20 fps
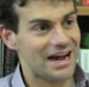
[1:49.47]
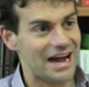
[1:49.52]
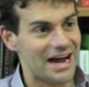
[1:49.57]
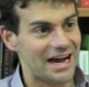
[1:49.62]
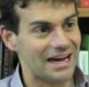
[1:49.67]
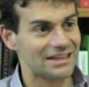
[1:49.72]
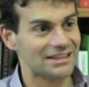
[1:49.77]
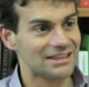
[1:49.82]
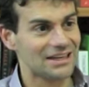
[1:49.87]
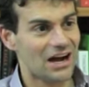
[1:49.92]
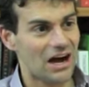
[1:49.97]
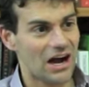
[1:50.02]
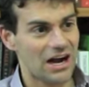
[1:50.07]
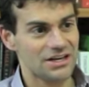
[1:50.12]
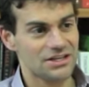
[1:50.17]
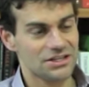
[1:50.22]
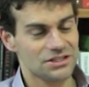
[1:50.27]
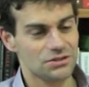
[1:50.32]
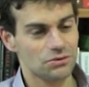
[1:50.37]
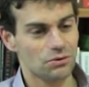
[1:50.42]
And
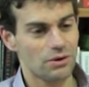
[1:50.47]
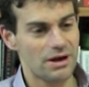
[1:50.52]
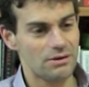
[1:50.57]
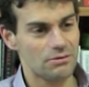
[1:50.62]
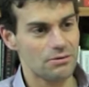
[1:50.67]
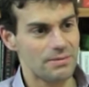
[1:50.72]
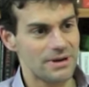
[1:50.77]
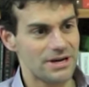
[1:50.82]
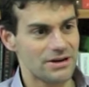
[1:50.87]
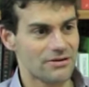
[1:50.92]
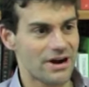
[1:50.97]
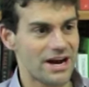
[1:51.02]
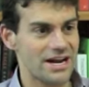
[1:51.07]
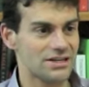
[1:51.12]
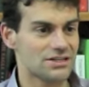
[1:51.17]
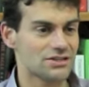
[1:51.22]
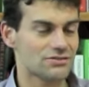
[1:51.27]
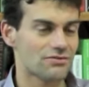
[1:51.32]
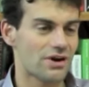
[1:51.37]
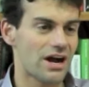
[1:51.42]
I just thought it would be
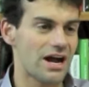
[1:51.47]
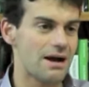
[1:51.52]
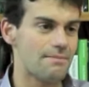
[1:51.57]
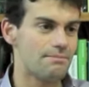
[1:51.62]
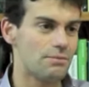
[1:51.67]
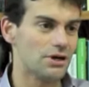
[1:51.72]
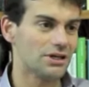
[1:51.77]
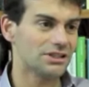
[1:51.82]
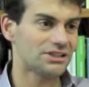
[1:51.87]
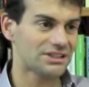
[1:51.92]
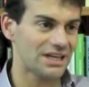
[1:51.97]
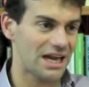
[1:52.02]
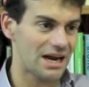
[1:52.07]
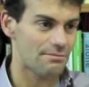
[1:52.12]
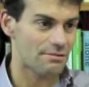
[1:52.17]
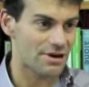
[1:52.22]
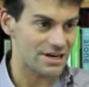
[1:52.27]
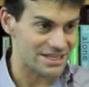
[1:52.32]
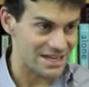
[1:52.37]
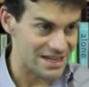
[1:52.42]
great to write a book
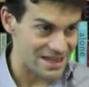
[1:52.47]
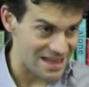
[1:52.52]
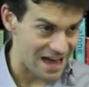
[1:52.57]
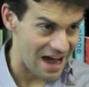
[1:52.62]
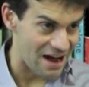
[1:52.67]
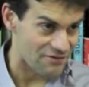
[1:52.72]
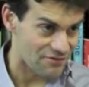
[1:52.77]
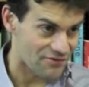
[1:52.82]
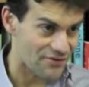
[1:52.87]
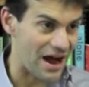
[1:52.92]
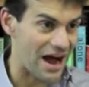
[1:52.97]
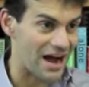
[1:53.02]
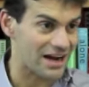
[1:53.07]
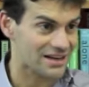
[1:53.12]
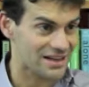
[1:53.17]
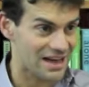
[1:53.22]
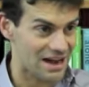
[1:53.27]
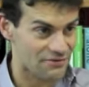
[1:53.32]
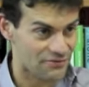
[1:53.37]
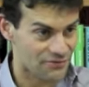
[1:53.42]
celebrating that
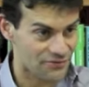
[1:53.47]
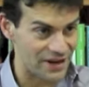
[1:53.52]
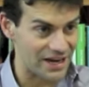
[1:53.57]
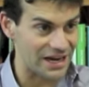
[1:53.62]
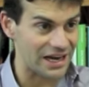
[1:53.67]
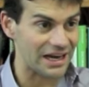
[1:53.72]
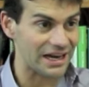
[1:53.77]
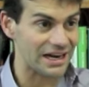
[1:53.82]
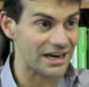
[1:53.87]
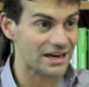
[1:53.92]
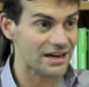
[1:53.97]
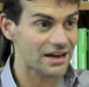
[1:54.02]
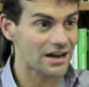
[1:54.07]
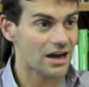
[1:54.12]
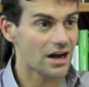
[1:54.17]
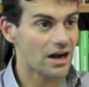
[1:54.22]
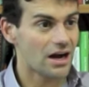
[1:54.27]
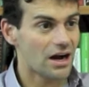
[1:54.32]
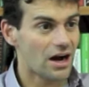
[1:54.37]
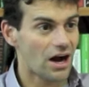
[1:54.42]
fact, that feeling,
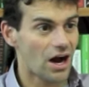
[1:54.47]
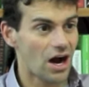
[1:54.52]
